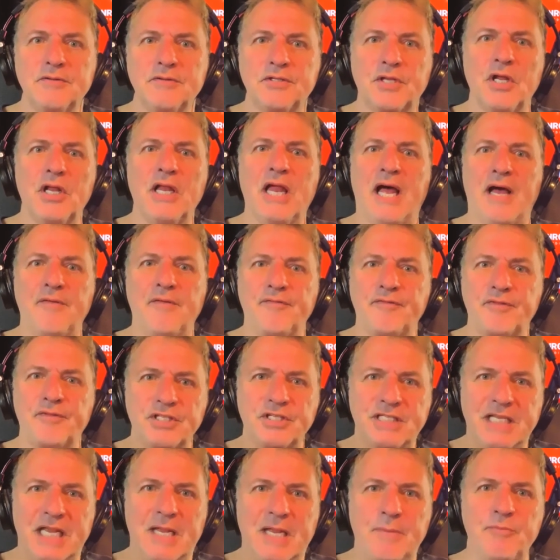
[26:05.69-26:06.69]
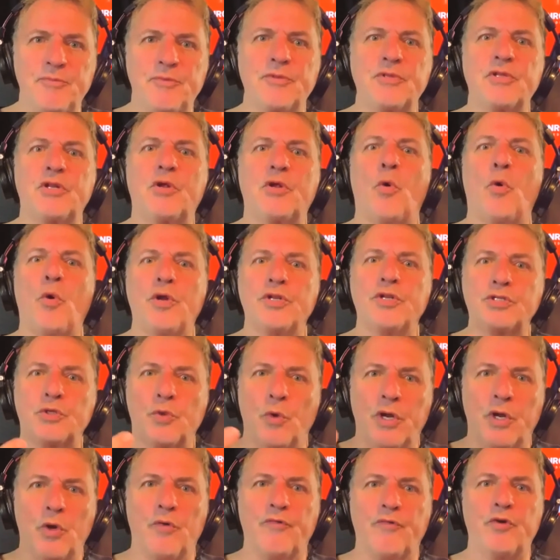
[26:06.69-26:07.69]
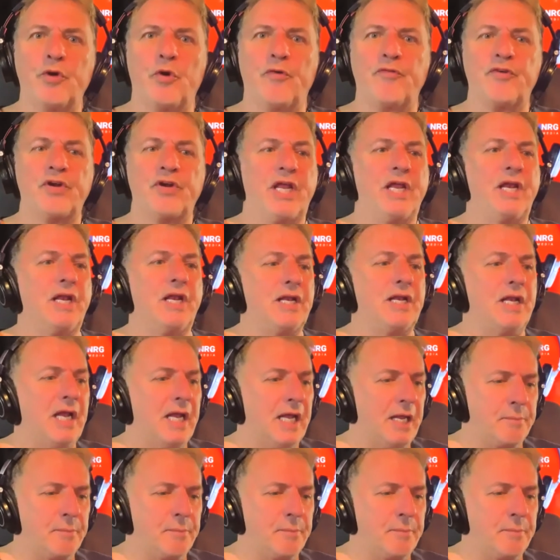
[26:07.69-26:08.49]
they'll have the same chords going over and over again and